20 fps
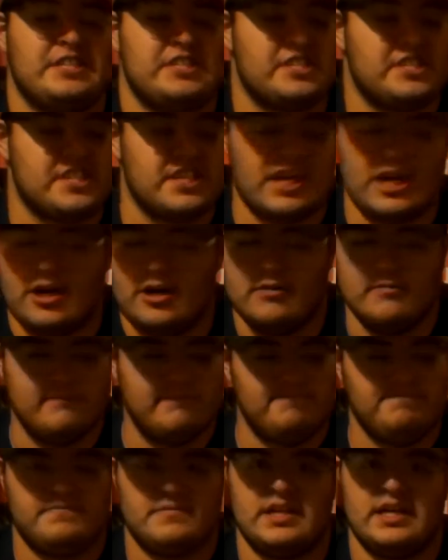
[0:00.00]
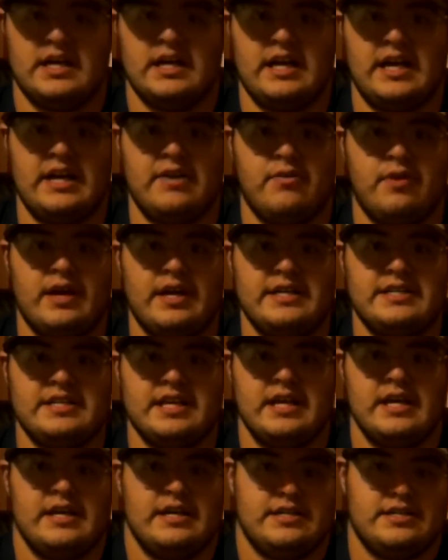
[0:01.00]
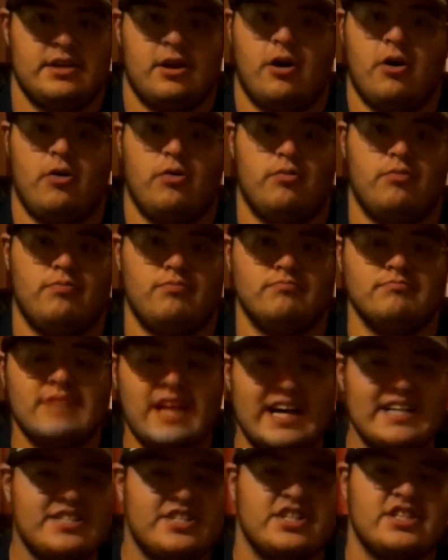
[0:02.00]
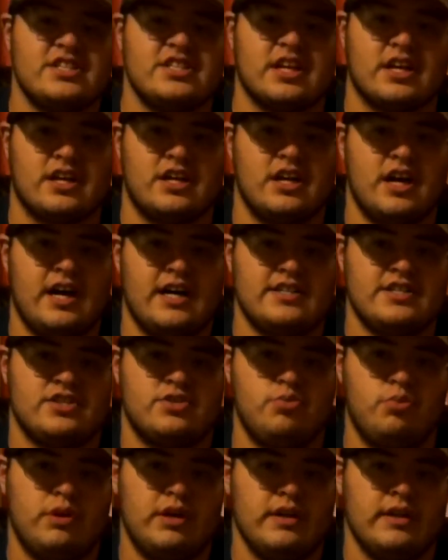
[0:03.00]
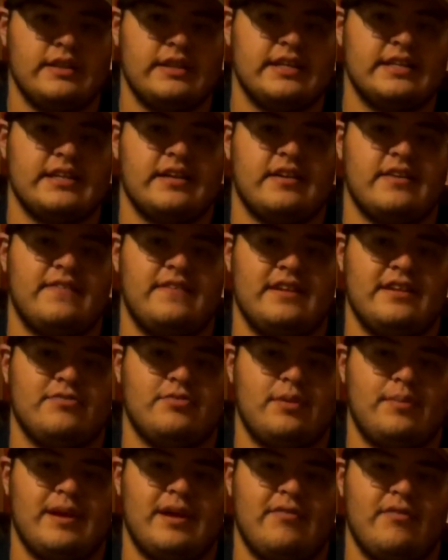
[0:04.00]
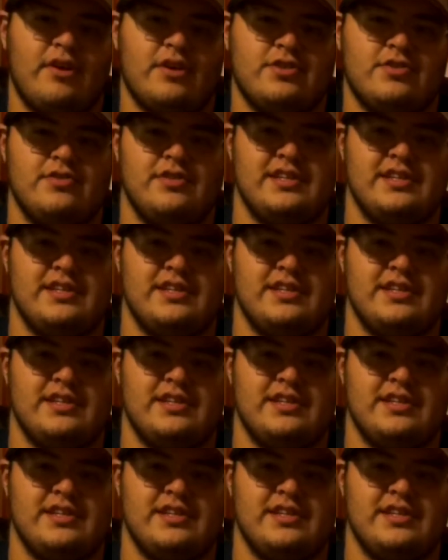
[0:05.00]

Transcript: So, anyways, so that's just the cuts, whittling things down to the 53-man roster.